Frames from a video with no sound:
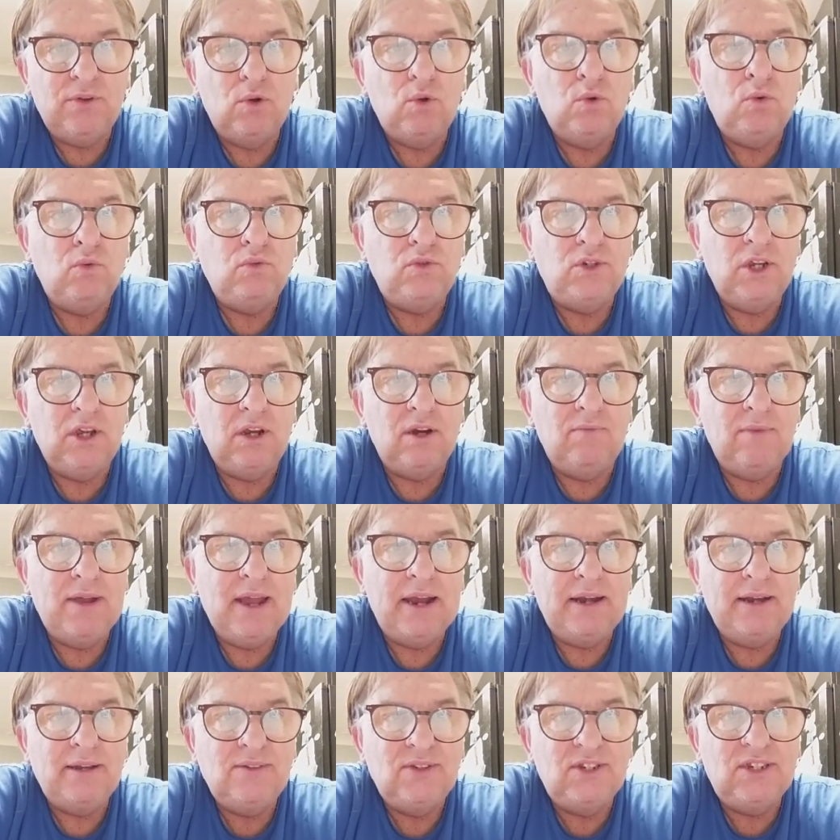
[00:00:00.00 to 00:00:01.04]
all turned
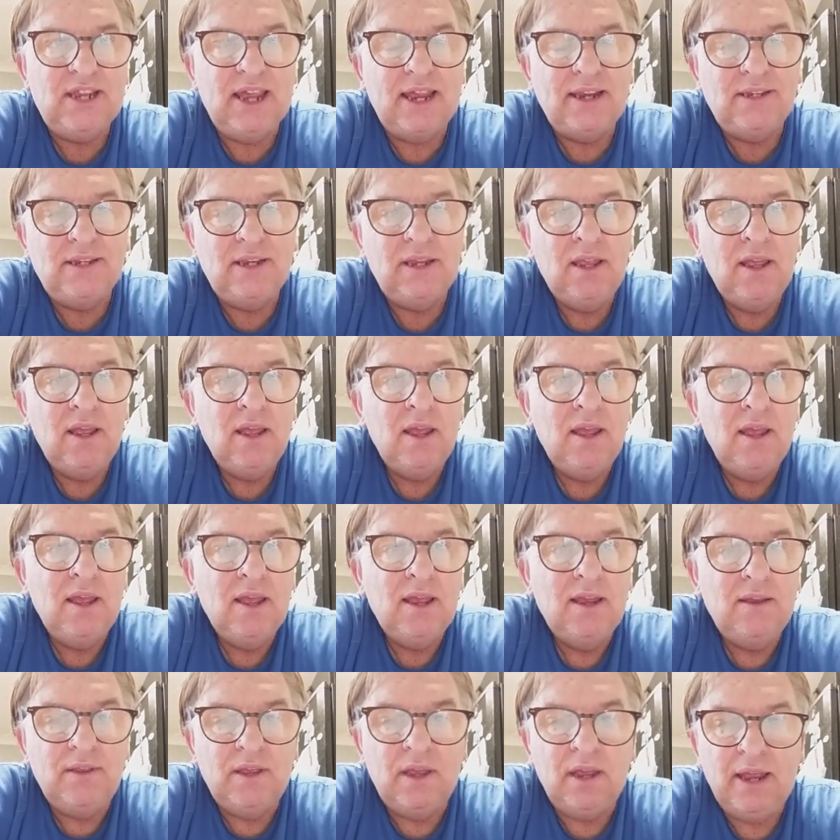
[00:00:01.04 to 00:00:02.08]
around and said
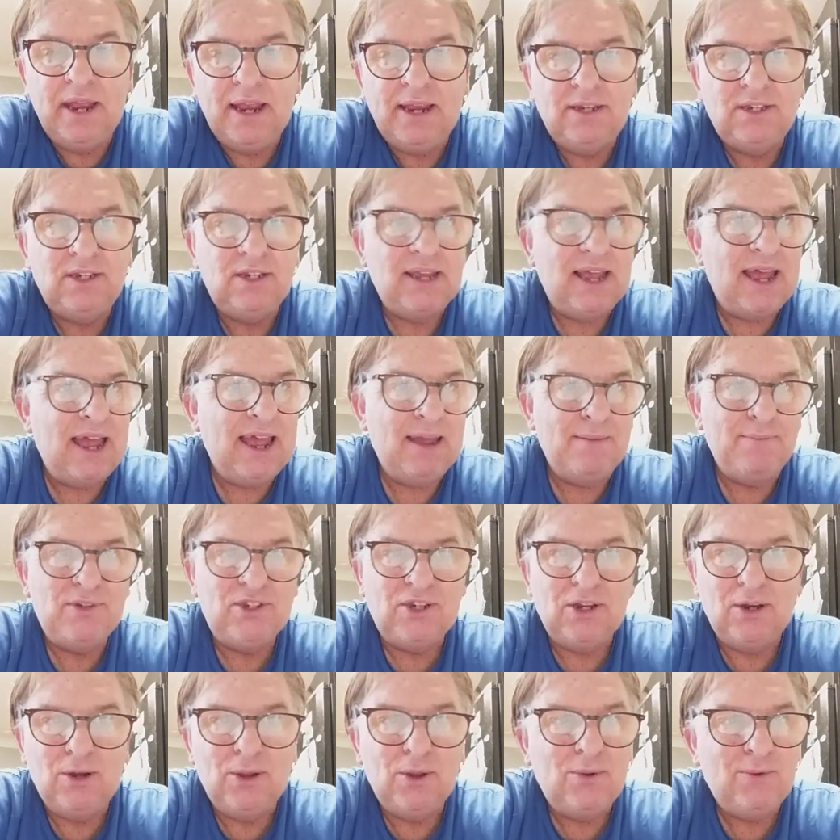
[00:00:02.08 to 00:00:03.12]
that it's
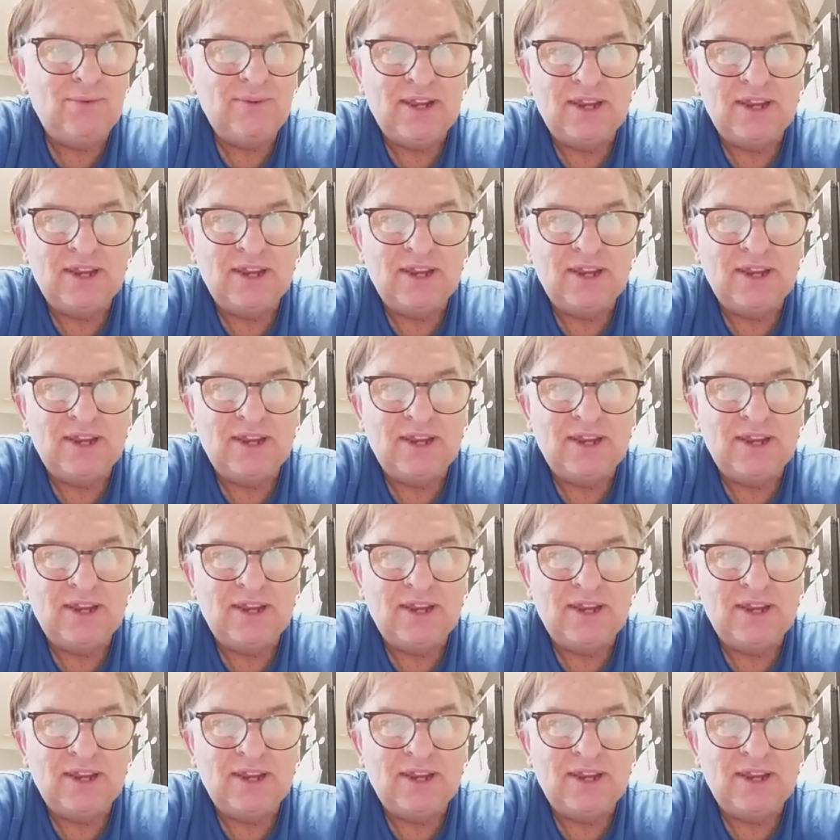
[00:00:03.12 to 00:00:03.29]
absolute,